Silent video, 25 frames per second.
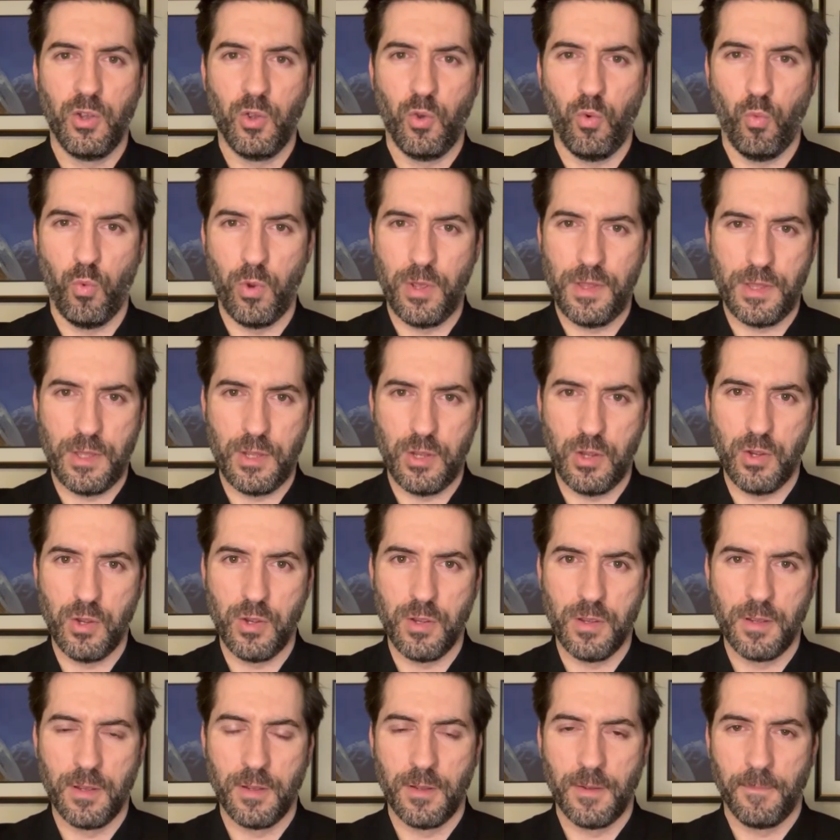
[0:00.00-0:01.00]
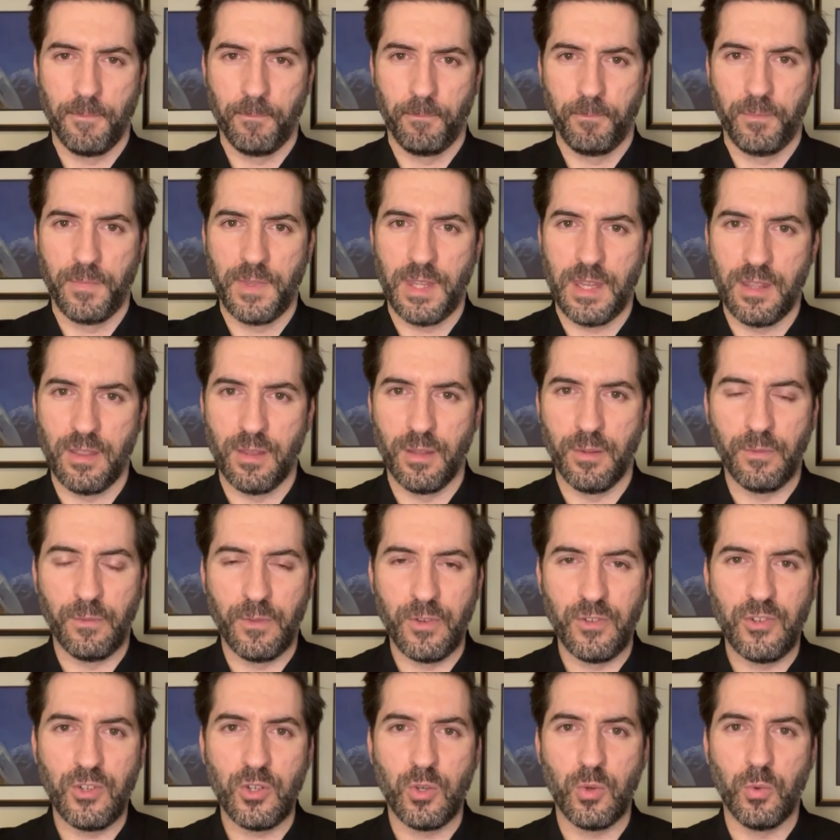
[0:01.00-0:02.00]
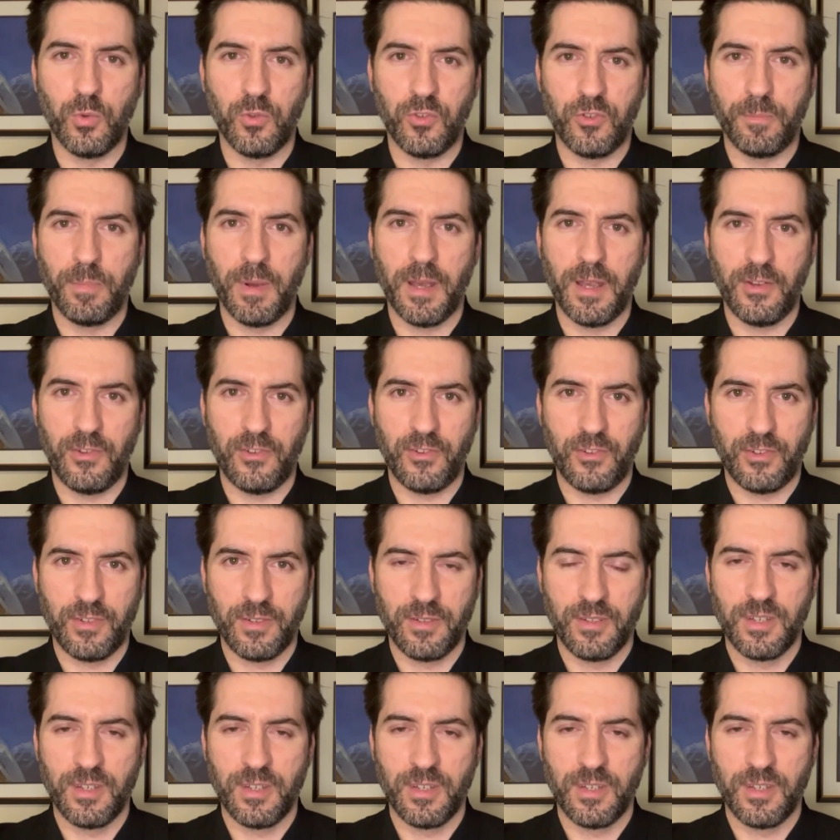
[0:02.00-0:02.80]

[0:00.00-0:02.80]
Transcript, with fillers: with you in the physical space